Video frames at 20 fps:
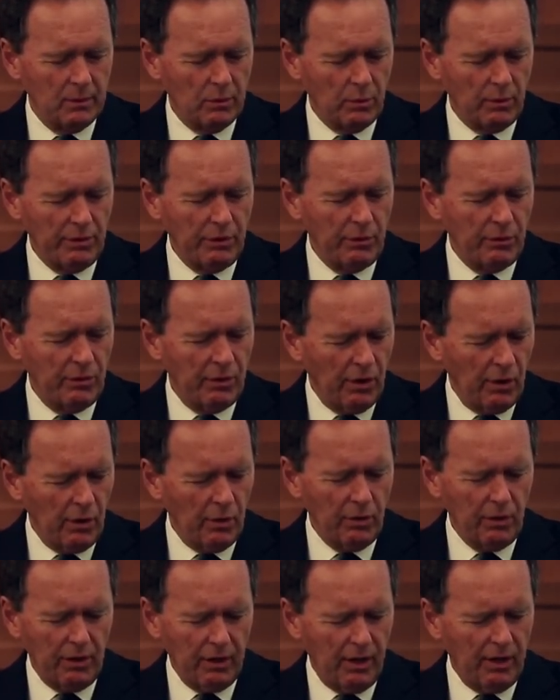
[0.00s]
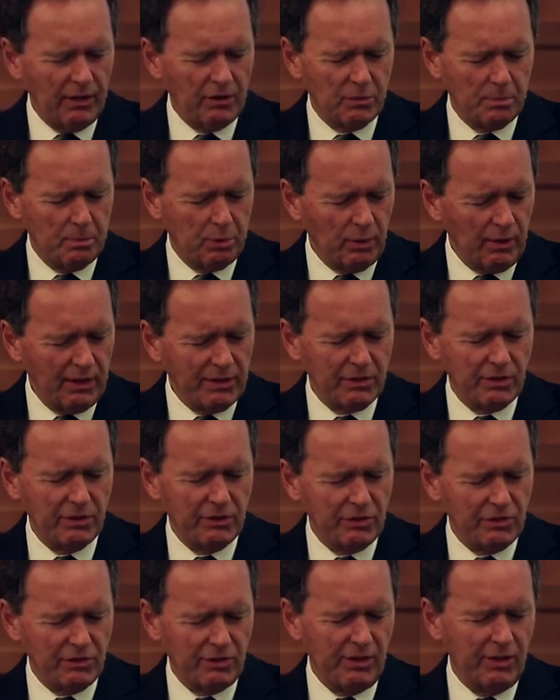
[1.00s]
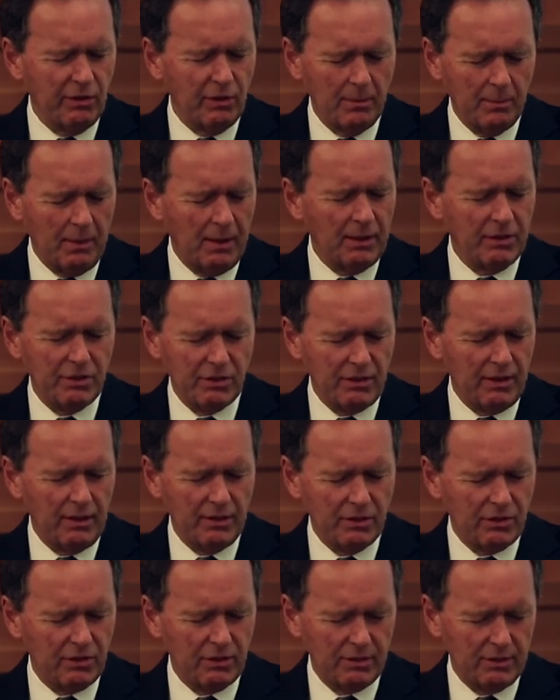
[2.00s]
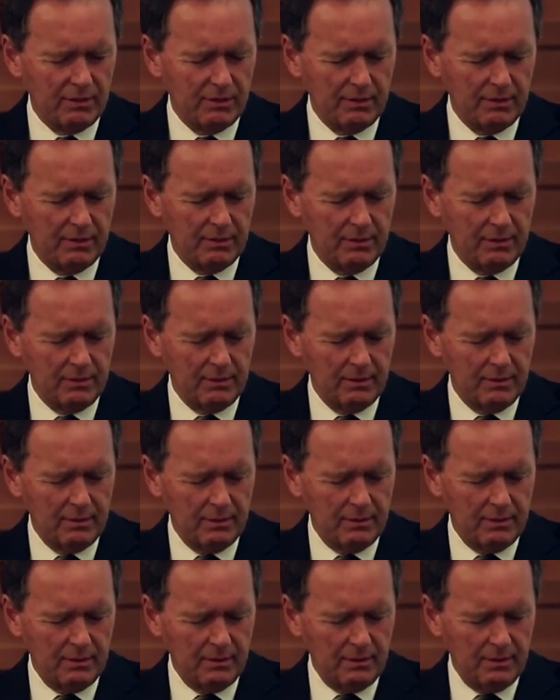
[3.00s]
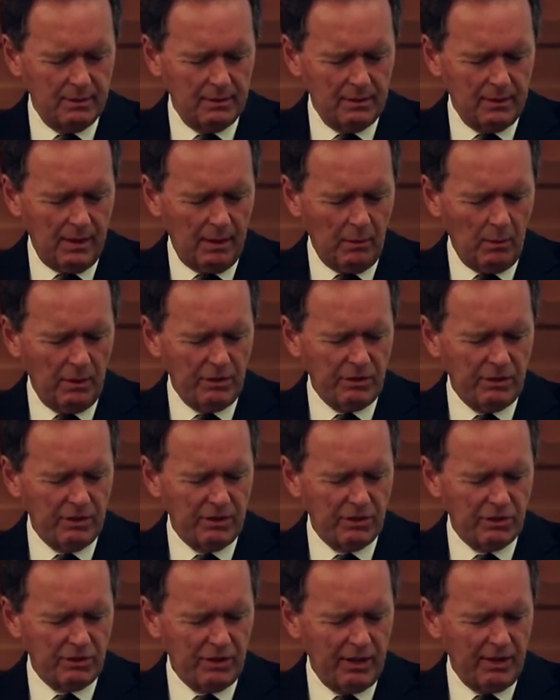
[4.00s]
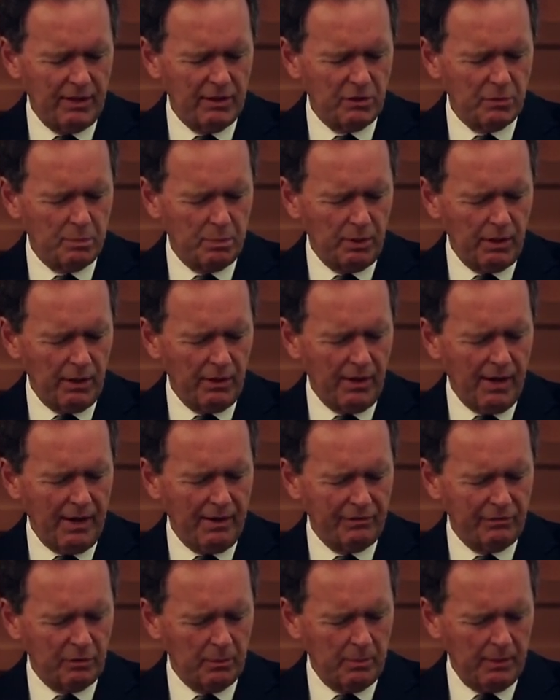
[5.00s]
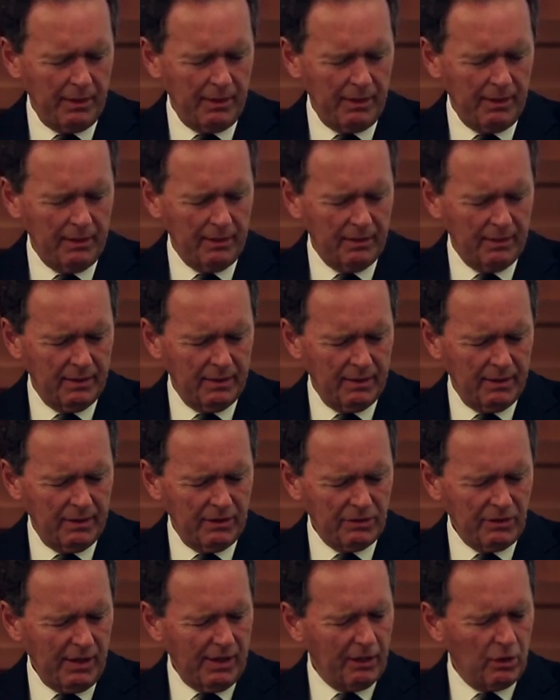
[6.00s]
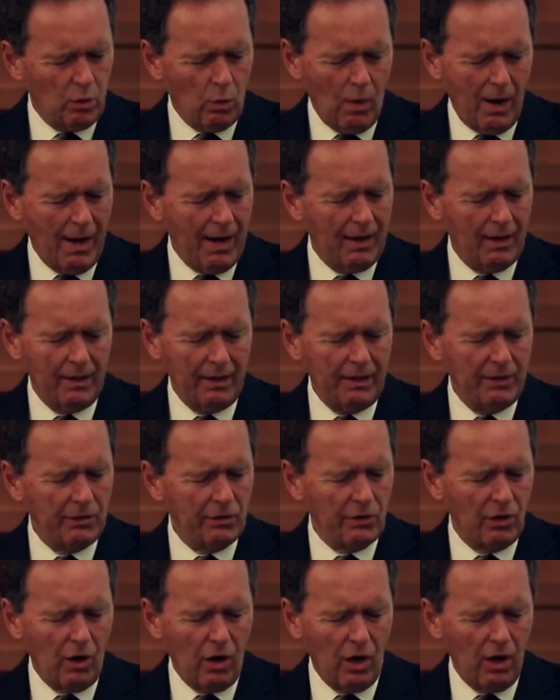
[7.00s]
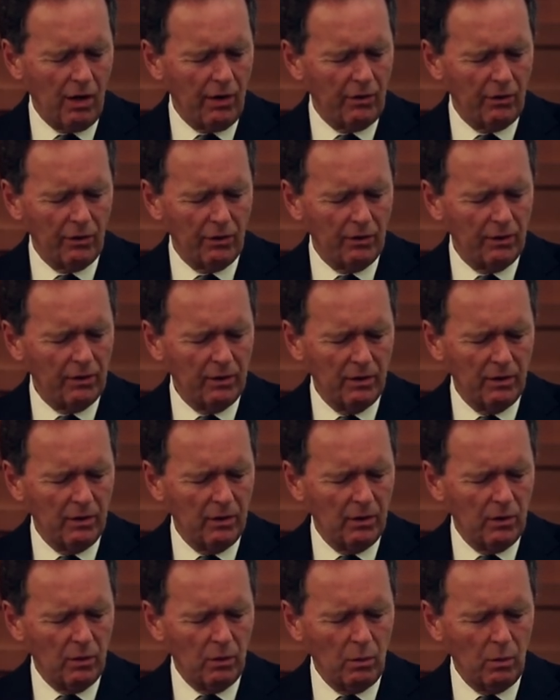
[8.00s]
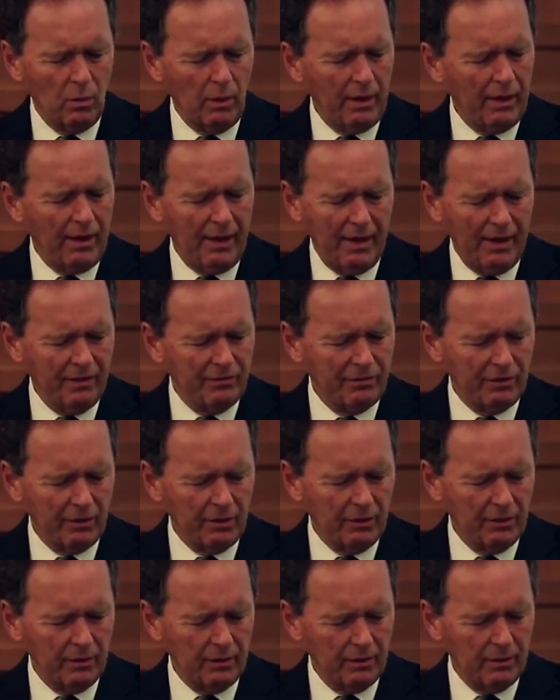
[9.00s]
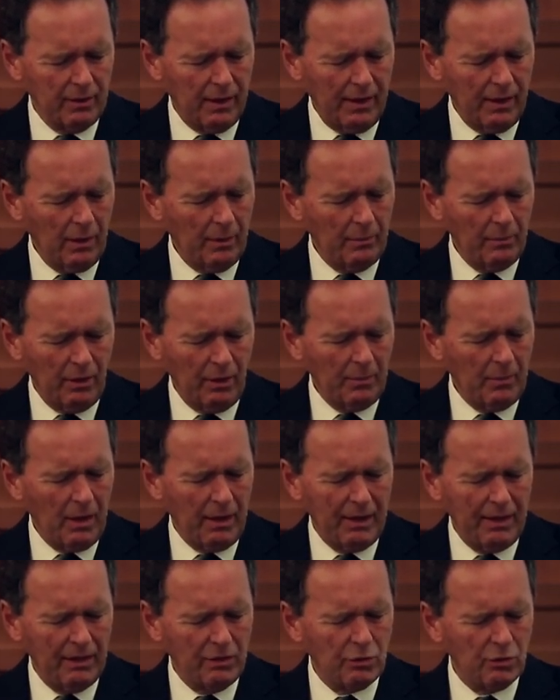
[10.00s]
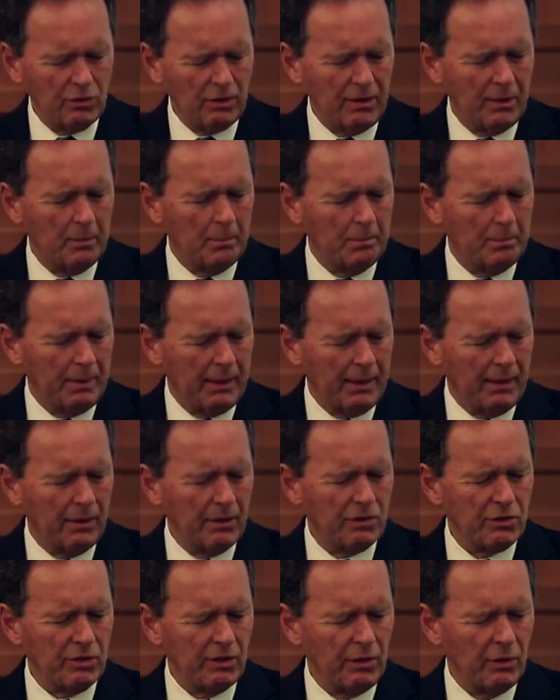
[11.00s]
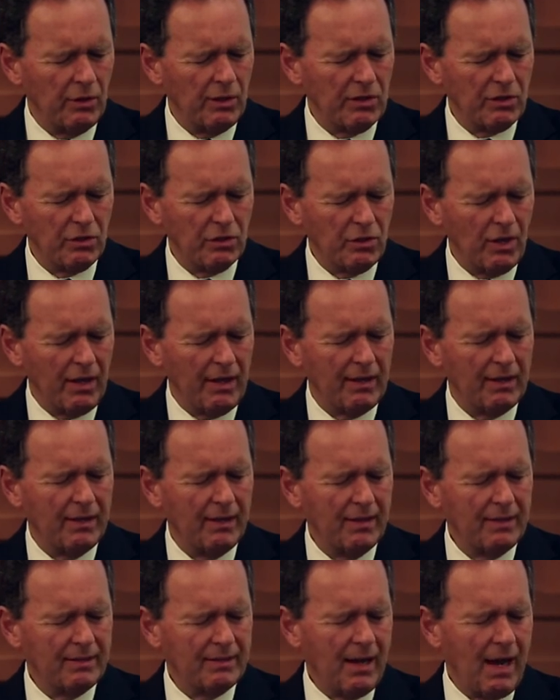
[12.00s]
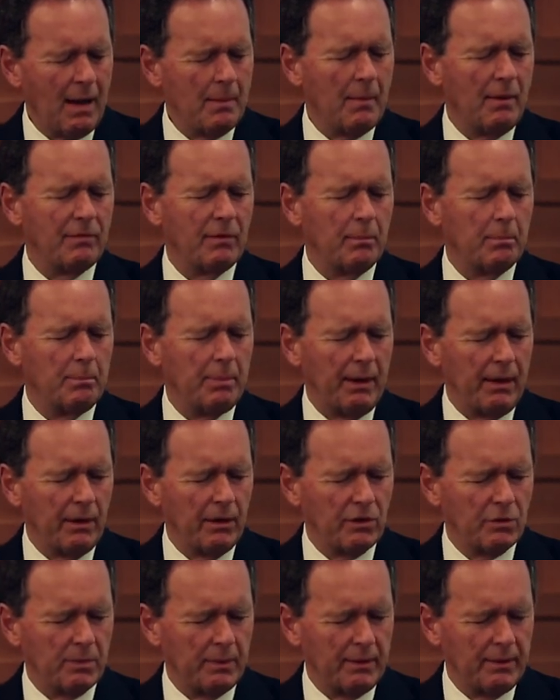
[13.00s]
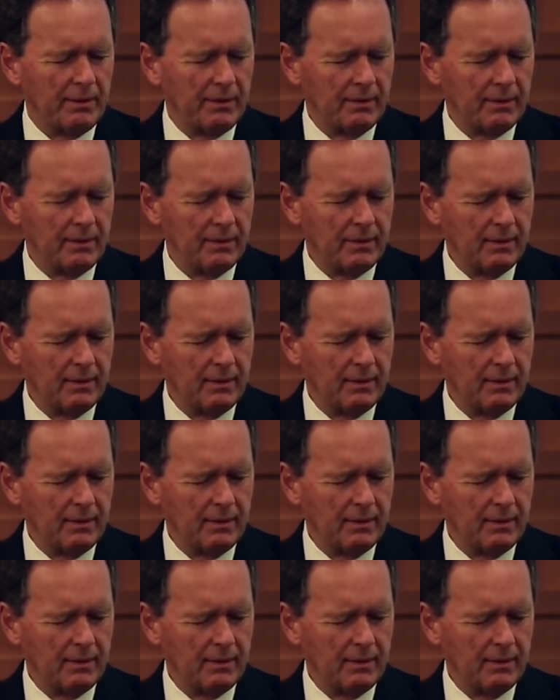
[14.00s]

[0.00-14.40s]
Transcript: where you know God's presence is here amongst us, I want you to say this prayer after me. Say it quietly in your heart or whatever. I don't, I'm not interested in embarrassing you. This is not a time of embarrassment.